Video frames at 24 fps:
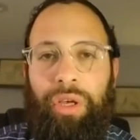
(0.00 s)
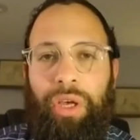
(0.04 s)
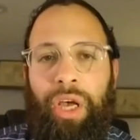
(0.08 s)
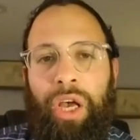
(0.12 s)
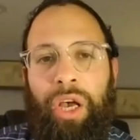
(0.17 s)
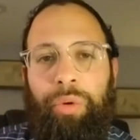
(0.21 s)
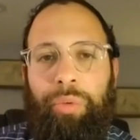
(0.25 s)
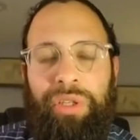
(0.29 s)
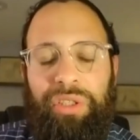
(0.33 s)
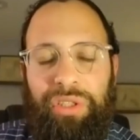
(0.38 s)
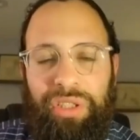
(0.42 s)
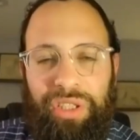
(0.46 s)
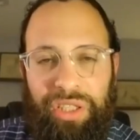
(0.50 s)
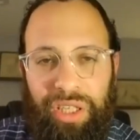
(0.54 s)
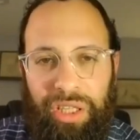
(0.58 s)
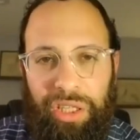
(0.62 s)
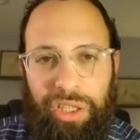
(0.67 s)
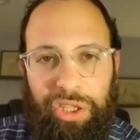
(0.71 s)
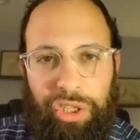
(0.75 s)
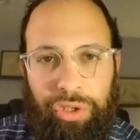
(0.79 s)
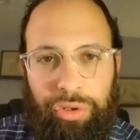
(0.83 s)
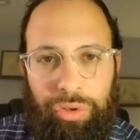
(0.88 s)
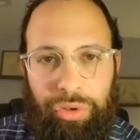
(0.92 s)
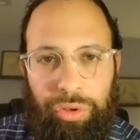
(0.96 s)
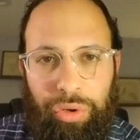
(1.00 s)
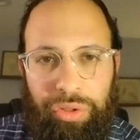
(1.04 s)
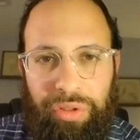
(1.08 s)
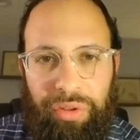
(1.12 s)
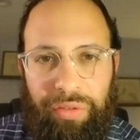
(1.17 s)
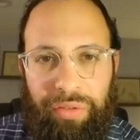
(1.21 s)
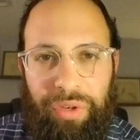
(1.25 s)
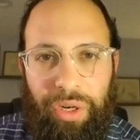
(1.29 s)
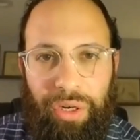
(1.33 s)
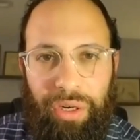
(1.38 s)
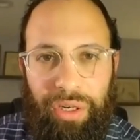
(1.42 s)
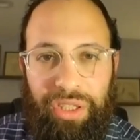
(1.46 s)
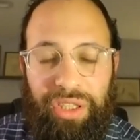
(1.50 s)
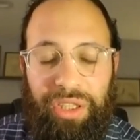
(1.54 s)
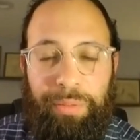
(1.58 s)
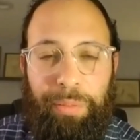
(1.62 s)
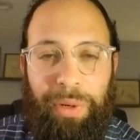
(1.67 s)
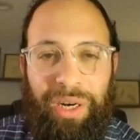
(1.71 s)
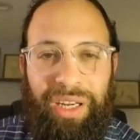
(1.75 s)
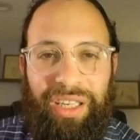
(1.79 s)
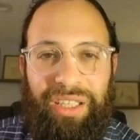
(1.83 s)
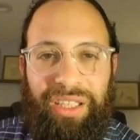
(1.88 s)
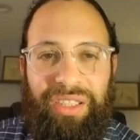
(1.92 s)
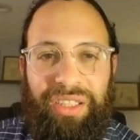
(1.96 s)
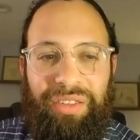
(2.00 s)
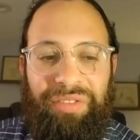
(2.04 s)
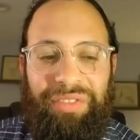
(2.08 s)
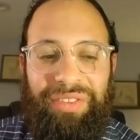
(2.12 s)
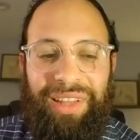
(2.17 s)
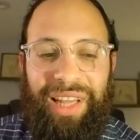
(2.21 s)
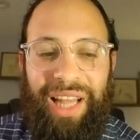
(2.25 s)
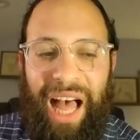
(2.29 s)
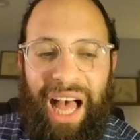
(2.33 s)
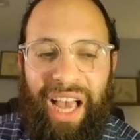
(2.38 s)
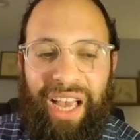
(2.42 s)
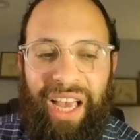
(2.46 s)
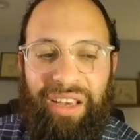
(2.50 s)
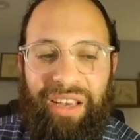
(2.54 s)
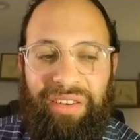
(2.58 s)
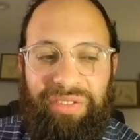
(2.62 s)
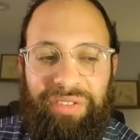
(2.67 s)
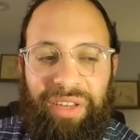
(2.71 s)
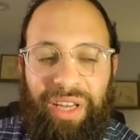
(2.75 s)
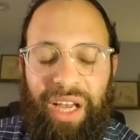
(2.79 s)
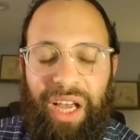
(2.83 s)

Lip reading: When you see the truth of your experience of life,